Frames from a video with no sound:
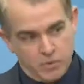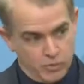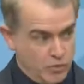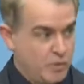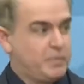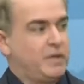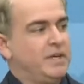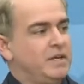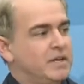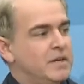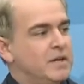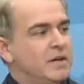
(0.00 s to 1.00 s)

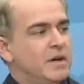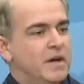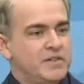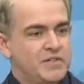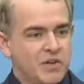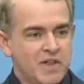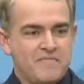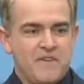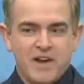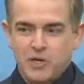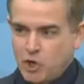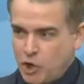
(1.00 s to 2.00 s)
repeat until they
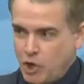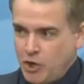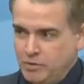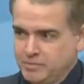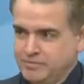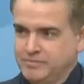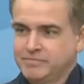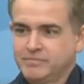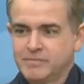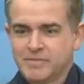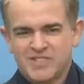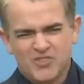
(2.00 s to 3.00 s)
find a girl.
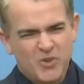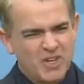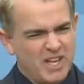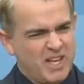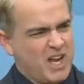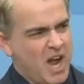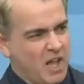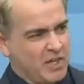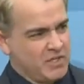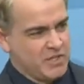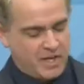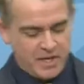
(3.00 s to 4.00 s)
sort of like
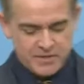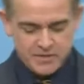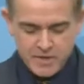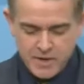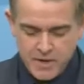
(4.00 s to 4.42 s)
college, I guess.